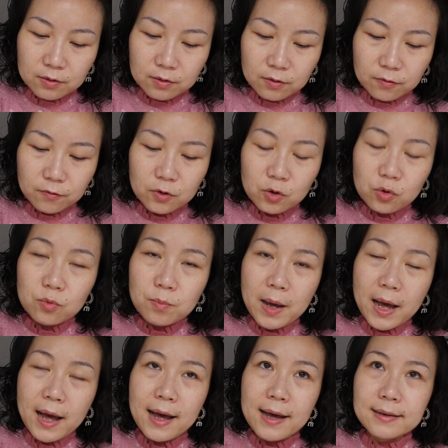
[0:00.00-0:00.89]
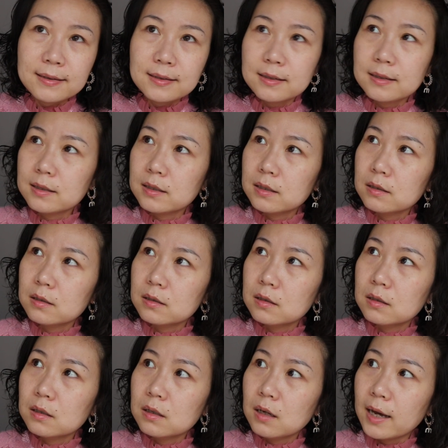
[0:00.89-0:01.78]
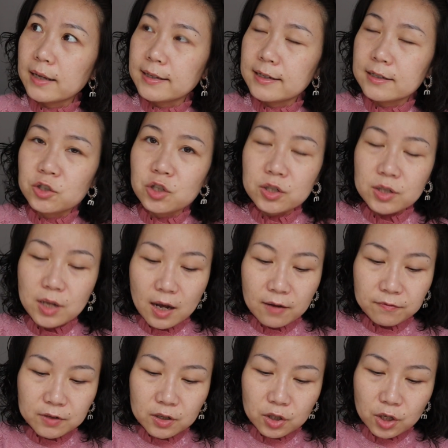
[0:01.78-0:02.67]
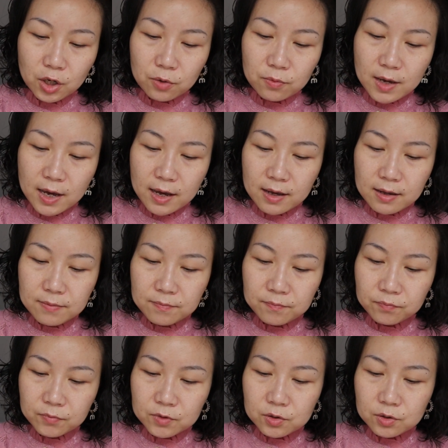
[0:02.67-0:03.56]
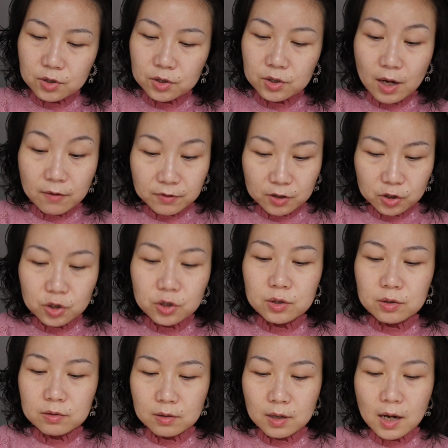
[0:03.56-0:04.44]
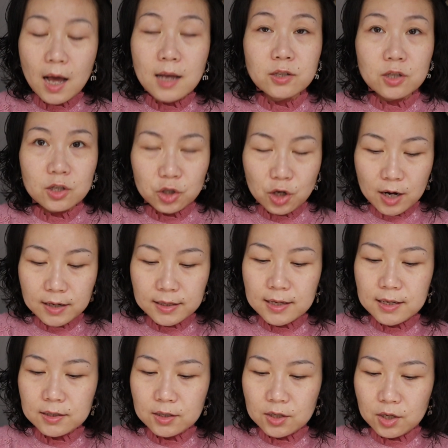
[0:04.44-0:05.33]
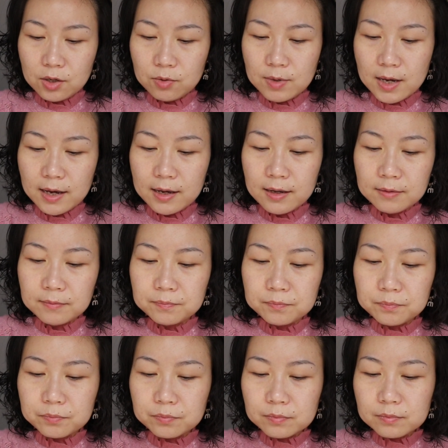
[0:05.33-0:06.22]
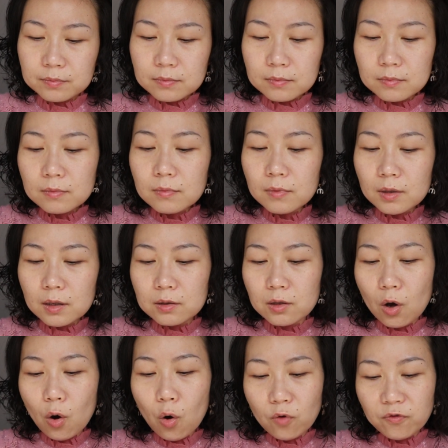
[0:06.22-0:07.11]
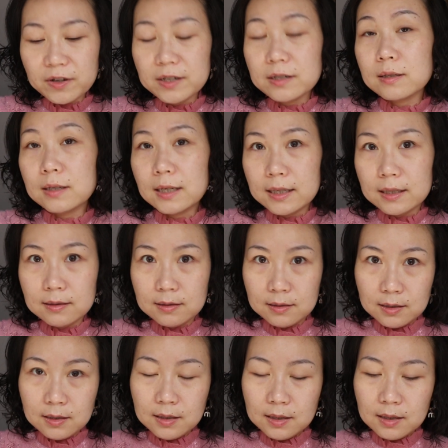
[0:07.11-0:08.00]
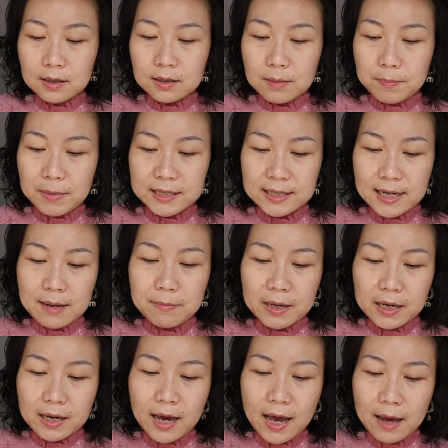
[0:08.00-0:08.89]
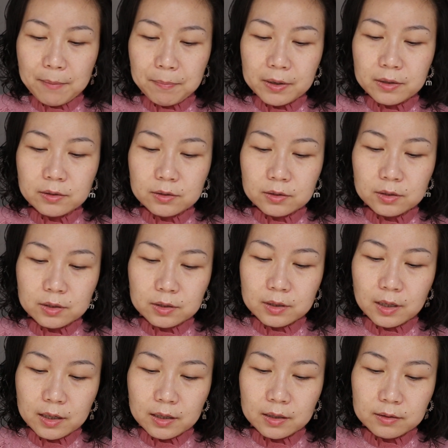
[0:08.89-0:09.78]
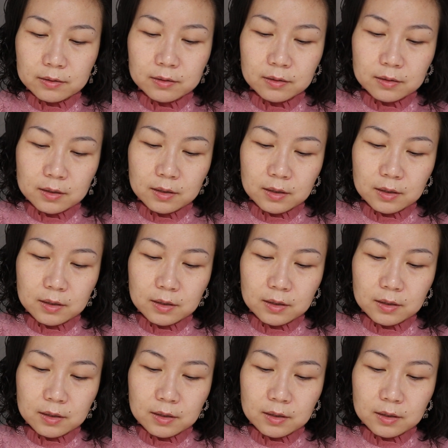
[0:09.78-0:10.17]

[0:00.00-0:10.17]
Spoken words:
flew back, I think just after New Year, just after last Chinese New Year. Then obviously the pandemic happened, then